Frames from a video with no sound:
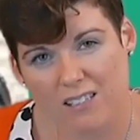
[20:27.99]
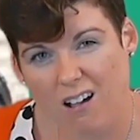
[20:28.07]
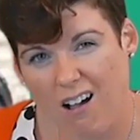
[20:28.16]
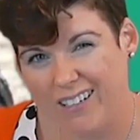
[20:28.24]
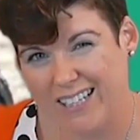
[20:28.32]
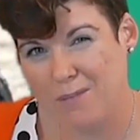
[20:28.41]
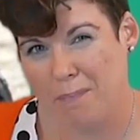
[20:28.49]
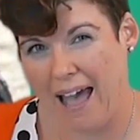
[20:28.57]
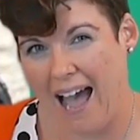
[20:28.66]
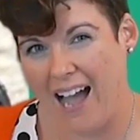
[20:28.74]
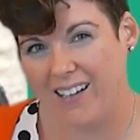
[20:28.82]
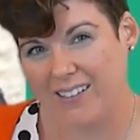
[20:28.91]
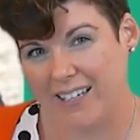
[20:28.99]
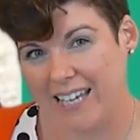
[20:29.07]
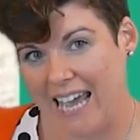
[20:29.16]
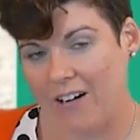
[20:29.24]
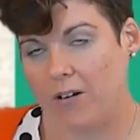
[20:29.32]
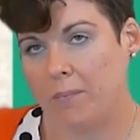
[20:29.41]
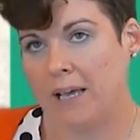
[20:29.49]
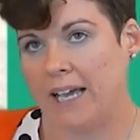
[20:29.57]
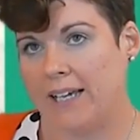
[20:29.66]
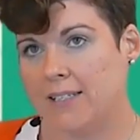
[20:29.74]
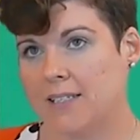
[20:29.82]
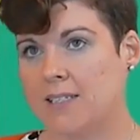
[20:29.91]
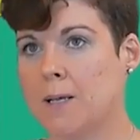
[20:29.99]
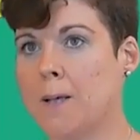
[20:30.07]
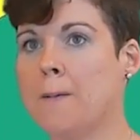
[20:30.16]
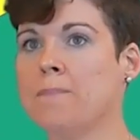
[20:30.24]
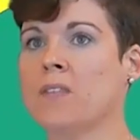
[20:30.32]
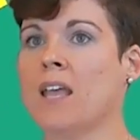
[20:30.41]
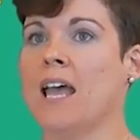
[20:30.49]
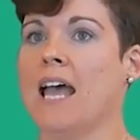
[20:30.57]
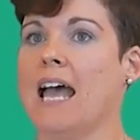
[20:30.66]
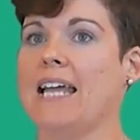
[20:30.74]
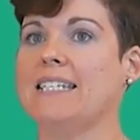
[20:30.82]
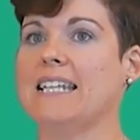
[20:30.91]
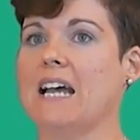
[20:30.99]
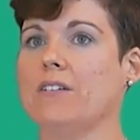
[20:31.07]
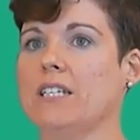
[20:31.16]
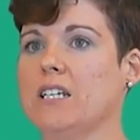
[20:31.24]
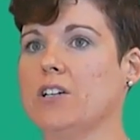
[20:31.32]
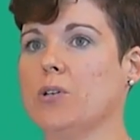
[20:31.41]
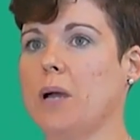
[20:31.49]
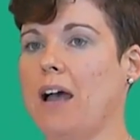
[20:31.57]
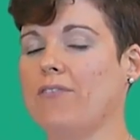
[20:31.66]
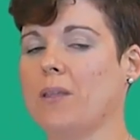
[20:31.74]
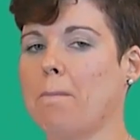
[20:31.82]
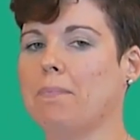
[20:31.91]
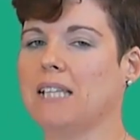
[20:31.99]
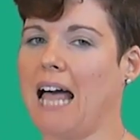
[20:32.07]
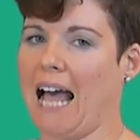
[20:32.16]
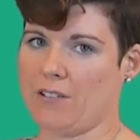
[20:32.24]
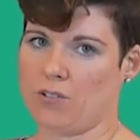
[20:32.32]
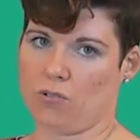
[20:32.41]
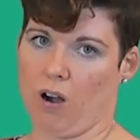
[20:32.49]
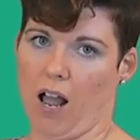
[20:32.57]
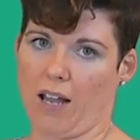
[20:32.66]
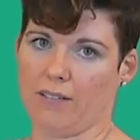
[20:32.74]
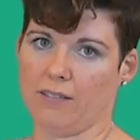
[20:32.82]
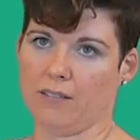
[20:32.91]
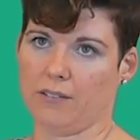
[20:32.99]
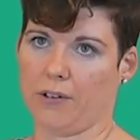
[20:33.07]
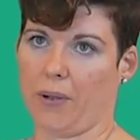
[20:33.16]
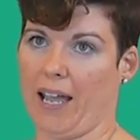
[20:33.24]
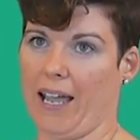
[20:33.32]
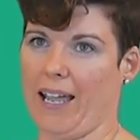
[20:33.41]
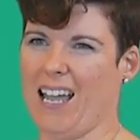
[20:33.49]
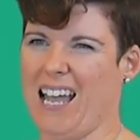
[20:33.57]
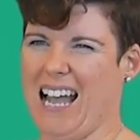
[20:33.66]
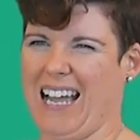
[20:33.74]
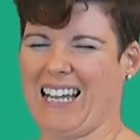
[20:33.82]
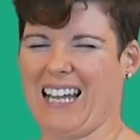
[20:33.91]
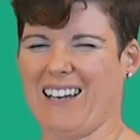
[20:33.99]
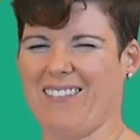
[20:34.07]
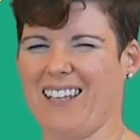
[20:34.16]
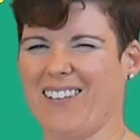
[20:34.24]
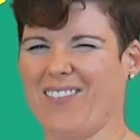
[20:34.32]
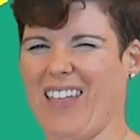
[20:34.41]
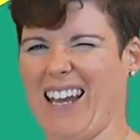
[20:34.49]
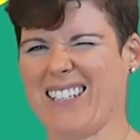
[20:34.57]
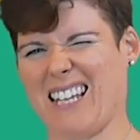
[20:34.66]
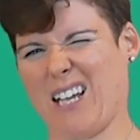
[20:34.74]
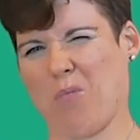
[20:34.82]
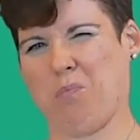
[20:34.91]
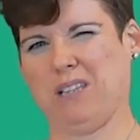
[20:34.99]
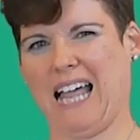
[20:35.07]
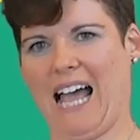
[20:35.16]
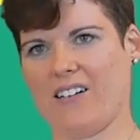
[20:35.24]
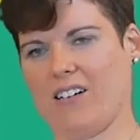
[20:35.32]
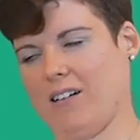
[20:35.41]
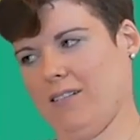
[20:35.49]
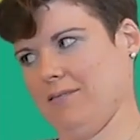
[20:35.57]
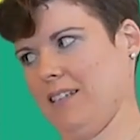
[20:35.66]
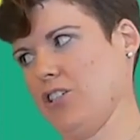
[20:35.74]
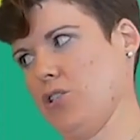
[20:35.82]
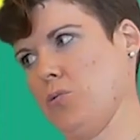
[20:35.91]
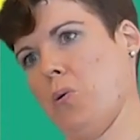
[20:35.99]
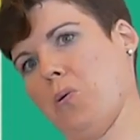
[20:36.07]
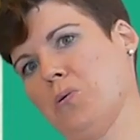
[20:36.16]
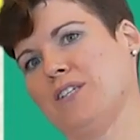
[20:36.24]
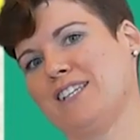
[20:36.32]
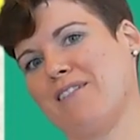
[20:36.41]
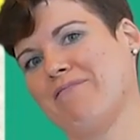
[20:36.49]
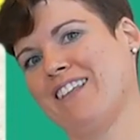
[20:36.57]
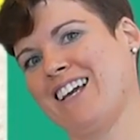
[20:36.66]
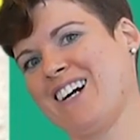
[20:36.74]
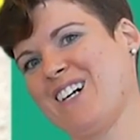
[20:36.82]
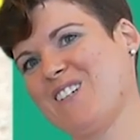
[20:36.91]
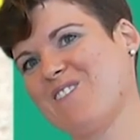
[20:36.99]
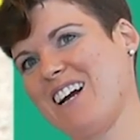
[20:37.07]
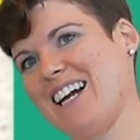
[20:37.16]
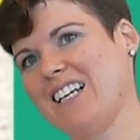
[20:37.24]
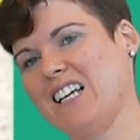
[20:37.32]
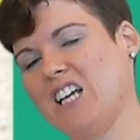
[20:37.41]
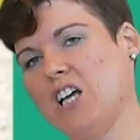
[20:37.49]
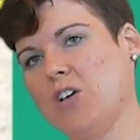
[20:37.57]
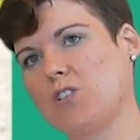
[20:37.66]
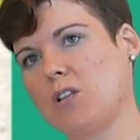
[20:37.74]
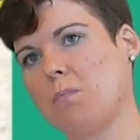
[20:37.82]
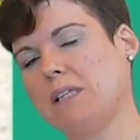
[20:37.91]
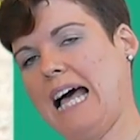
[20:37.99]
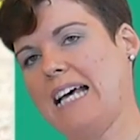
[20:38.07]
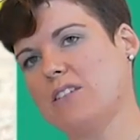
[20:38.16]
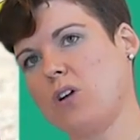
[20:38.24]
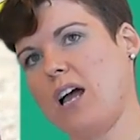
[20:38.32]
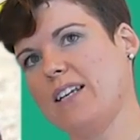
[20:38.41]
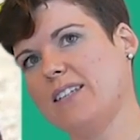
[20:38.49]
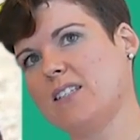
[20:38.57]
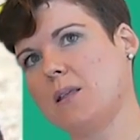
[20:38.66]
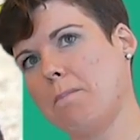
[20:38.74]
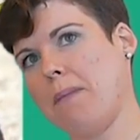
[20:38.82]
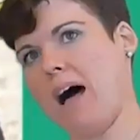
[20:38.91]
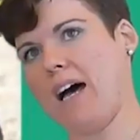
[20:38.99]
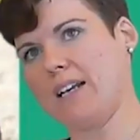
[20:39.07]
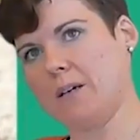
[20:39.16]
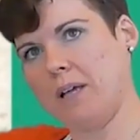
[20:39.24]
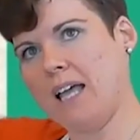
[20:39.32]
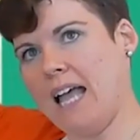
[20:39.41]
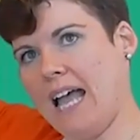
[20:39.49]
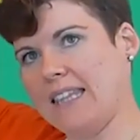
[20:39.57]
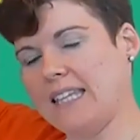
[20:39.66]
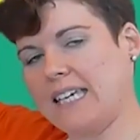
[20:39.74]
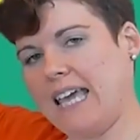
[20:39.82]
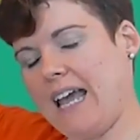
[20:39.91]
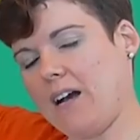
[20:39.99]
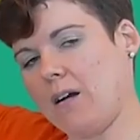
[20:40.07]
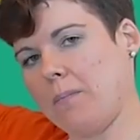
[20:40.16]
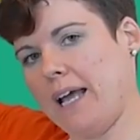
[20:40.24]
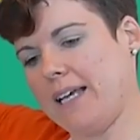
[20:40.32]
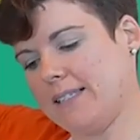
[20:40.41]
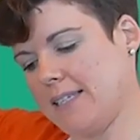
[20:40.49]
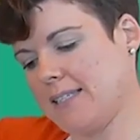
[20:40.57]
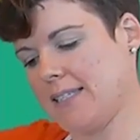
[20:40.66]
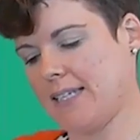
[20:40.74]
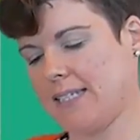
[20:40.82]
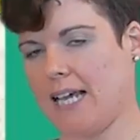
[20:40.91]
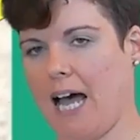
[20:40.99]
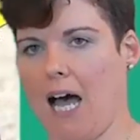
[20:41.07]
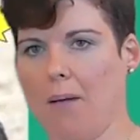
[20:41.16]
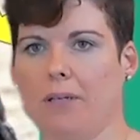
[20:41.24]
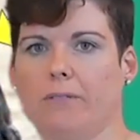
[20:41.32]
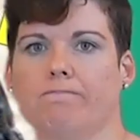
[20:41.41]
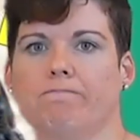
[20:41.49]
It's on its back, the carapace. And down here you have the plastron, okay? I kind of think of that as like a platter that you hold something on, right? So the plastron is the bottom and the carapace is the top.